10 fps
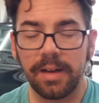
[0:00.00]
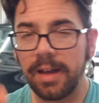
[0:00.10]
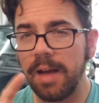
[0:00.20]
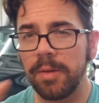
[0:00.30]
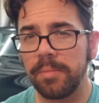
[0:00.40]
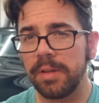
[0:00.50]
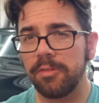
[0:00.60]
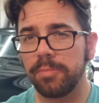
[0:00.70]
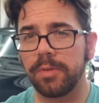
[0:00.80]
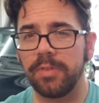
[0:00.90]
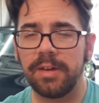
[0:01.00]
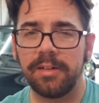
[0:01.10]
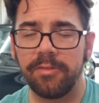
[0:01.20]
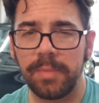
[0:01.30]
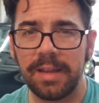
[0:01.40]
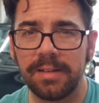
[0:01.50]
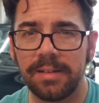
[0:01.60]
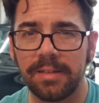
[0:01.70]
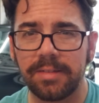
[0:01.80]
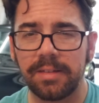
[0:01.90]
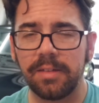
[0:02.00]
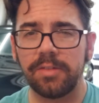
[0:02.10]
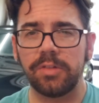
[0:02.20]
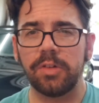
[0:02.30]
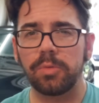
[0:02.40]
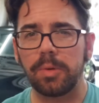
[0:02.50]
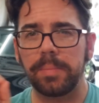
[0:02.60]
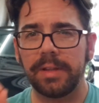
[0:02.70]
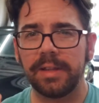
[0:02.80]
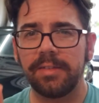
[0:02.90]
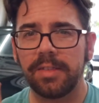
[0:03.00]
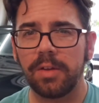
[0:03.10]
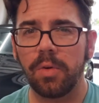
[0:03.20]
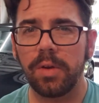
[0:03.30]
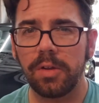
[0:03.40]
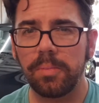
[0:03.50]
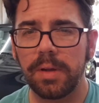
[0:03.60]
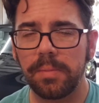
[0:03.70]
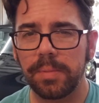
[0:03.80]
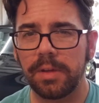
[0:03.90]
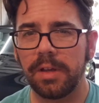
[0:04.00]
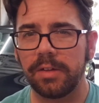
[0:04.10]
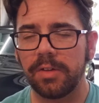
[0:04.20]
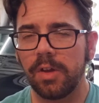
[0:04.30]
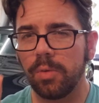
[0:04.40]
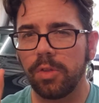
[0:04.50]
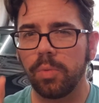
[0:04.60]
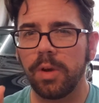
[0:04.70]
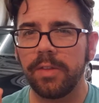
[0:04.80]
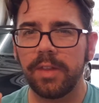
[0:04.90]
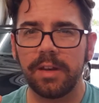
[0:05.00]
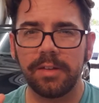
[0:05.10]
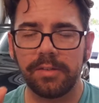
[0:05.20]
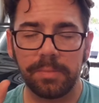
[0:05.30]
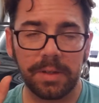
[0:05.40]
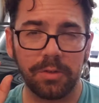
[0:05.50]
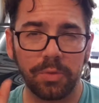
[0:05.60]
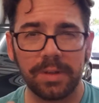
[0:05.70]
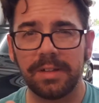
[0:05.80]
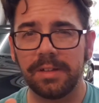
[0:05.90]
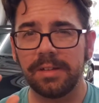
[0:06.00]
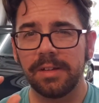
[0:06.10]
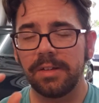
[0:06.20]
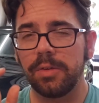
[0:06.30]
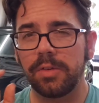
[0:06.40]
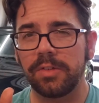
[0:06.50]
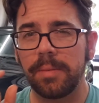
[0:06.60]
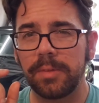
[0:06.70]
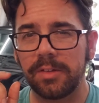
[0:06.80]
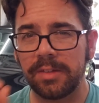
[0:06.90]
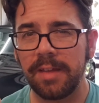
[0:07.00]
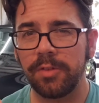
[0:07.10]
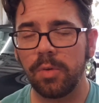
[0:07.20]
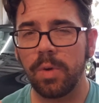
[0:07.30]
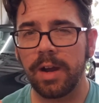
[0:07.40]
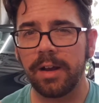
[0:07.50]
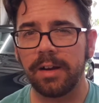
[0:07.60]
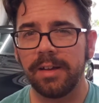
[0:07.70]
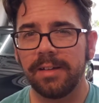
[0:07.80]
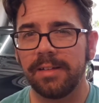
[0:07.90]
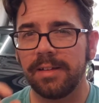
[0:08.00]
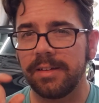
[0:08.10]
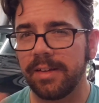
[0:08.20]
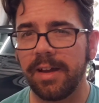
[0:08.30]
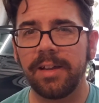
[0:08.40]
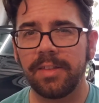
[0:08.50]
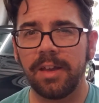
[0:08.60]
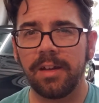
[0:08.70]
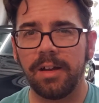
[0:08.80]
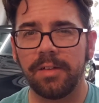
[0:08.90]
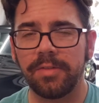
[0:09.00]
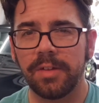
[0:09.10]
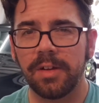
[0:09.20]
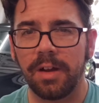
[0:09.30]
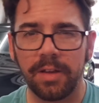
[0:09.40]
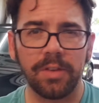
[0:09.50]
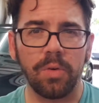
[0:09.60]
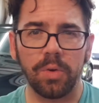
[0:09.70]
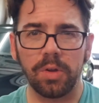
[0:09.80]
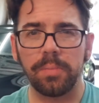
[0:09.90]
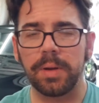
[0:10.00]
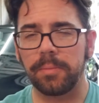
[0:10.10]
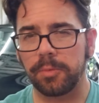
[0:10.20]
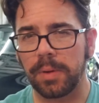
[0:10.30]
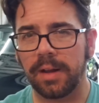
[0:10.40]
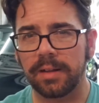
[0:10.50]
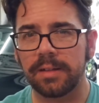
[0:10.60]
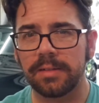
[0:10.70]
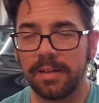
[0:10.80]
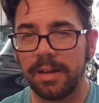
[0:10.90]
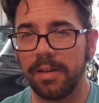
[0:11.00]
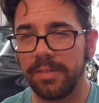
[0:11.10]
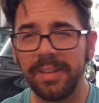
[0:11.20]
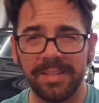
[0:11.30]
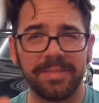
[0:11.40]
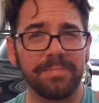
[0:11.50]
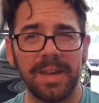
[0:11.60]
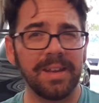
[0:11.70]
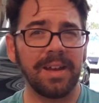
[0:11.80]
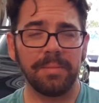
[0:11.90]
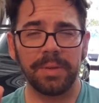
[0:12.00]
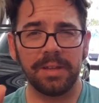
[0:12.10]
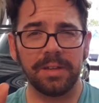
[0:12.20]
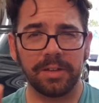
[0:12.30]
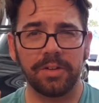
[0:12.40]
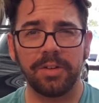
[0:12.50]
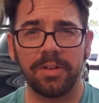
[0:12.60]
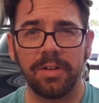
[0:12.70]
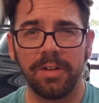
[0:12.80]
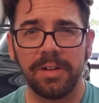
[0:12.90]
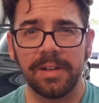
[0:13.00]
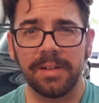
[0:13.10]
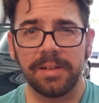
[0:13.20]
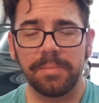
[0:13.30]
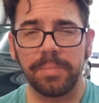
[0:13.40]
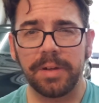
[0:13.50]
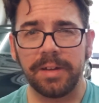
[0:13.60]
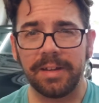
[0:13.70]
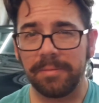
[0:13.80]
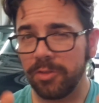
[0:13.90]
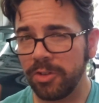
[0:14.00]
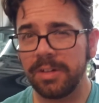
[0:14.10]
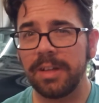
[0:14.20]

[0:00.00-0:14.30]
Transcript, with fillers: A common bit of preventative maintenance is to replace the oil pump nut with one that has been drilled to accept a safety wire and tying that off on the oil pump sprocket. Now this may not be a cure-all, but it should